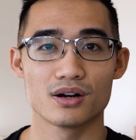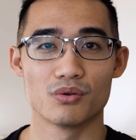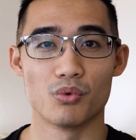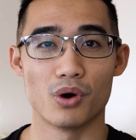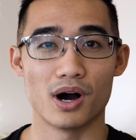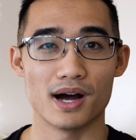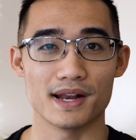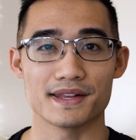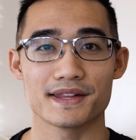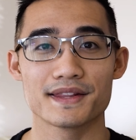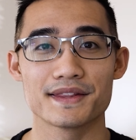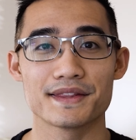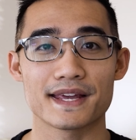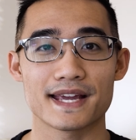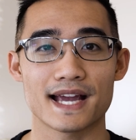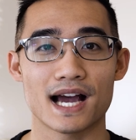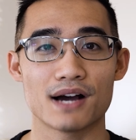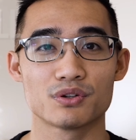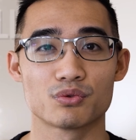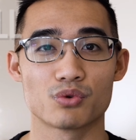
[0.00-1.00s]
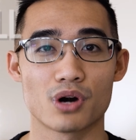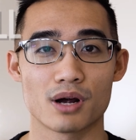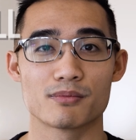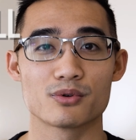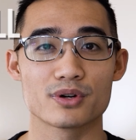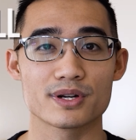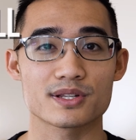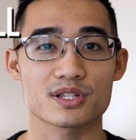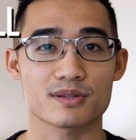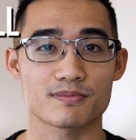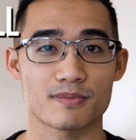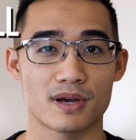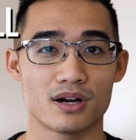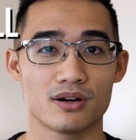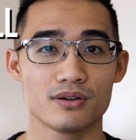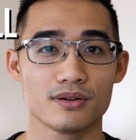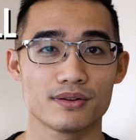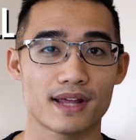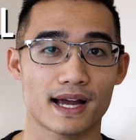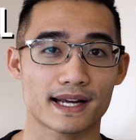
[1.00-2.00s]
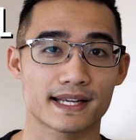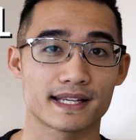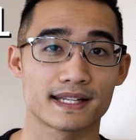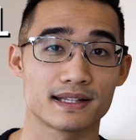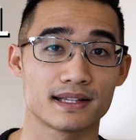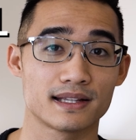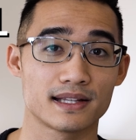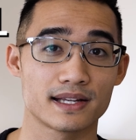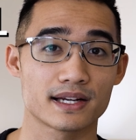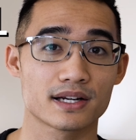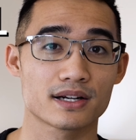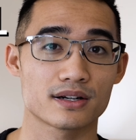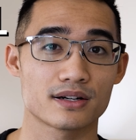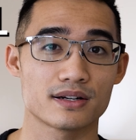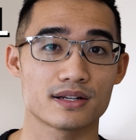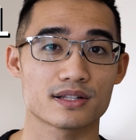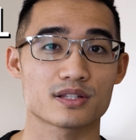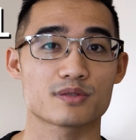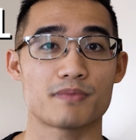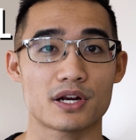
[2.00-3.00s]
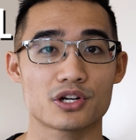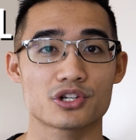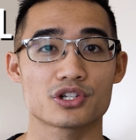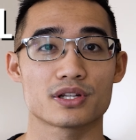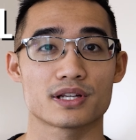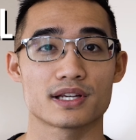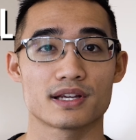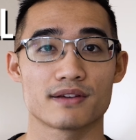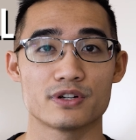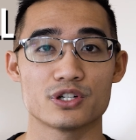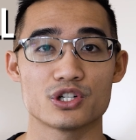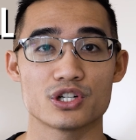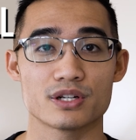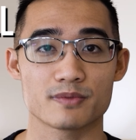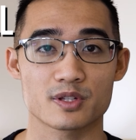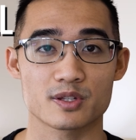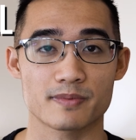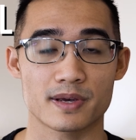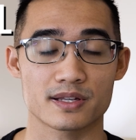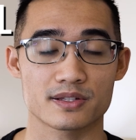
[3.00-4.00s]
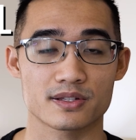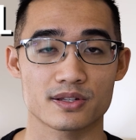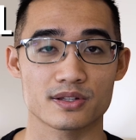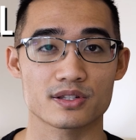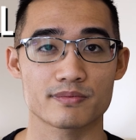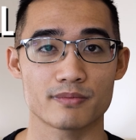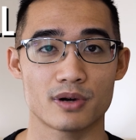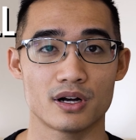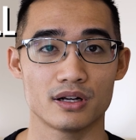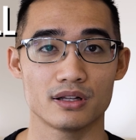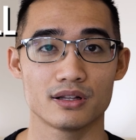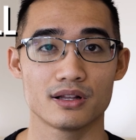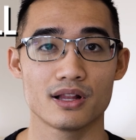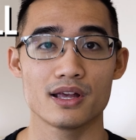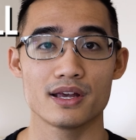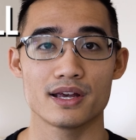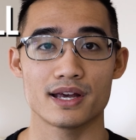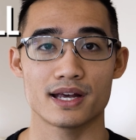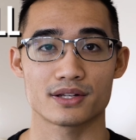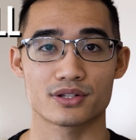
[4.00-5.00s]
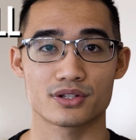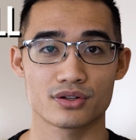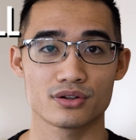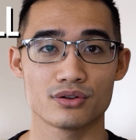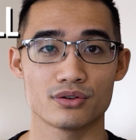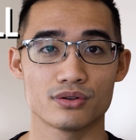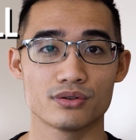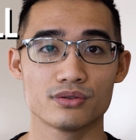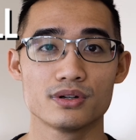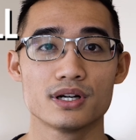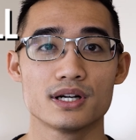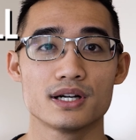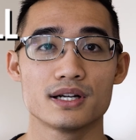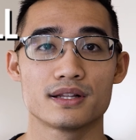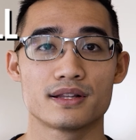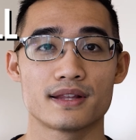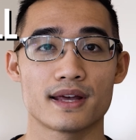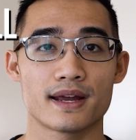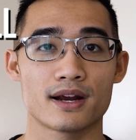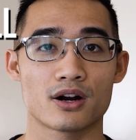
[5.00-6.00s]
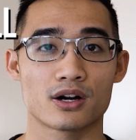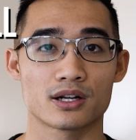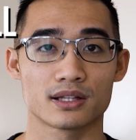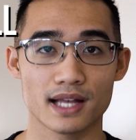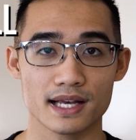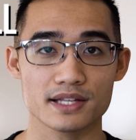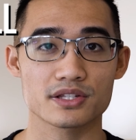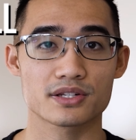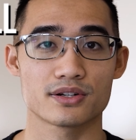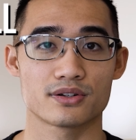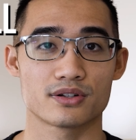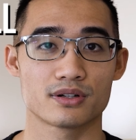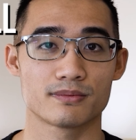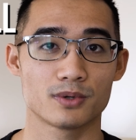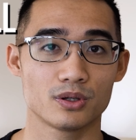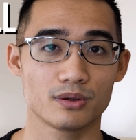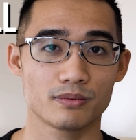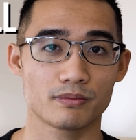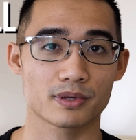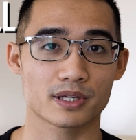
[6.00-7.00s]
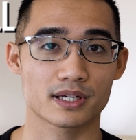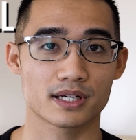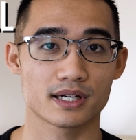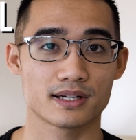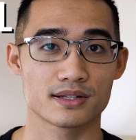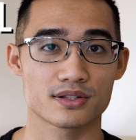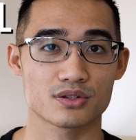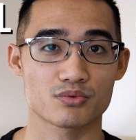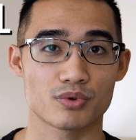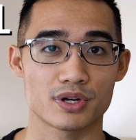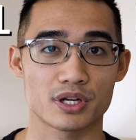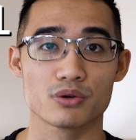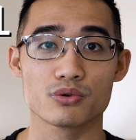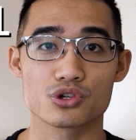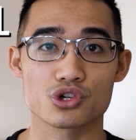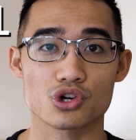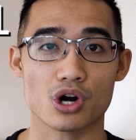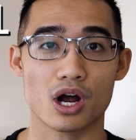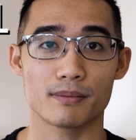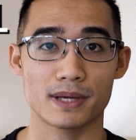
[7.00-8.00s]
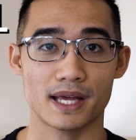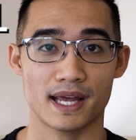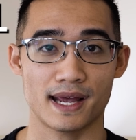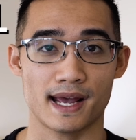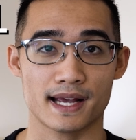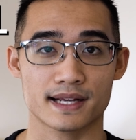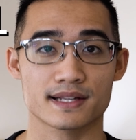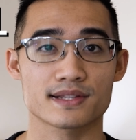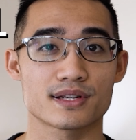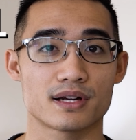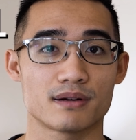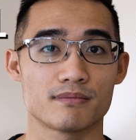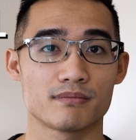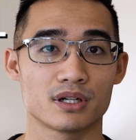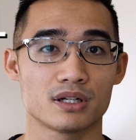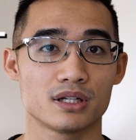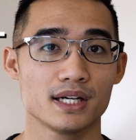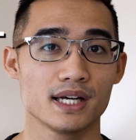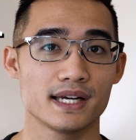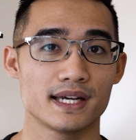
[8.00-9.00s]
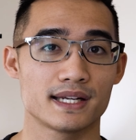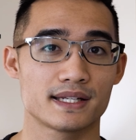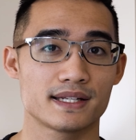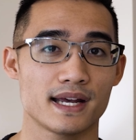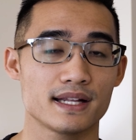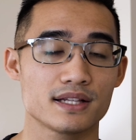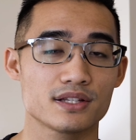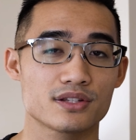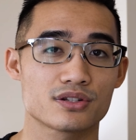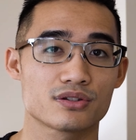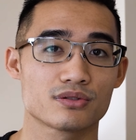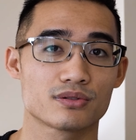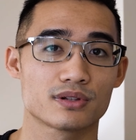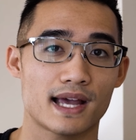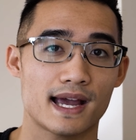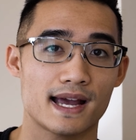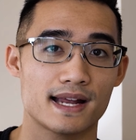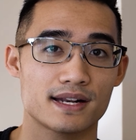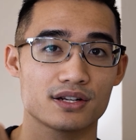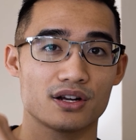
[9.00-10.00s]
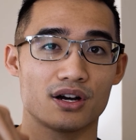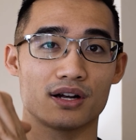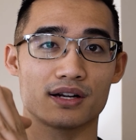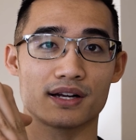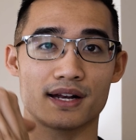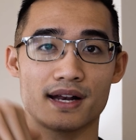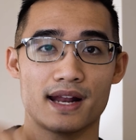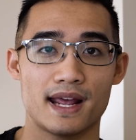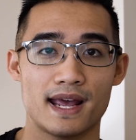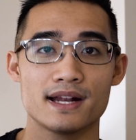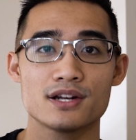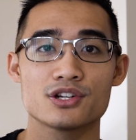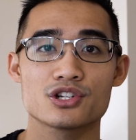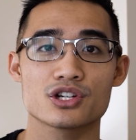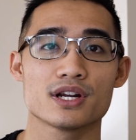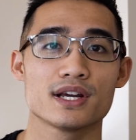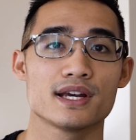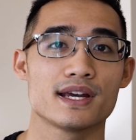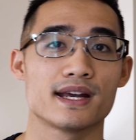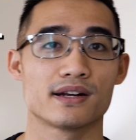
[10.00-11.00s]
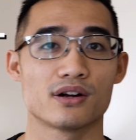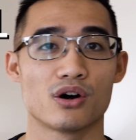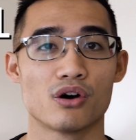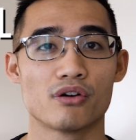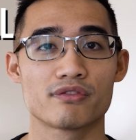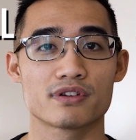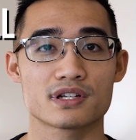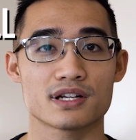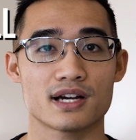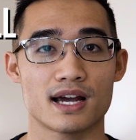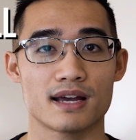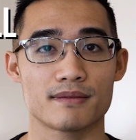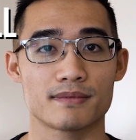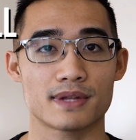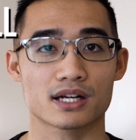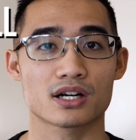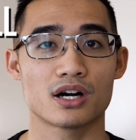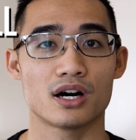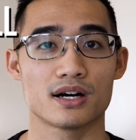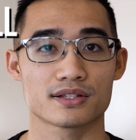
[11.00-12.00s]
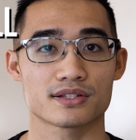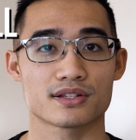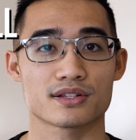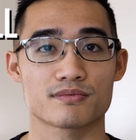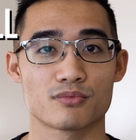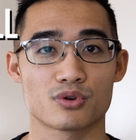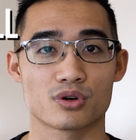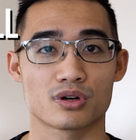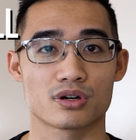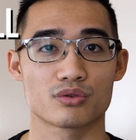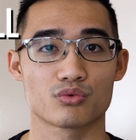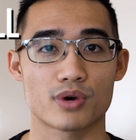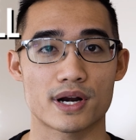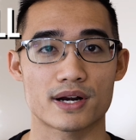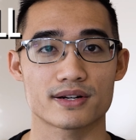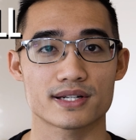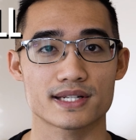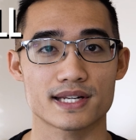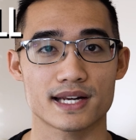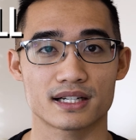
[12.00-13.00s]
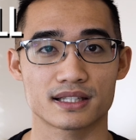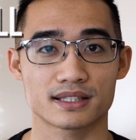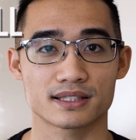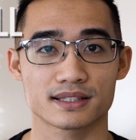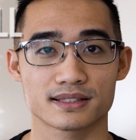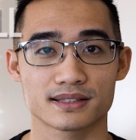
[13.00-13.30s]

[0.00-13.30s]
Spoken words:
One, they have a rubbery smell that can linger, especially if your gym space is small. And two, they are less durable because when you drop the hex dumbbell, it tends to land on an edge, and over time that causes more wear and tear.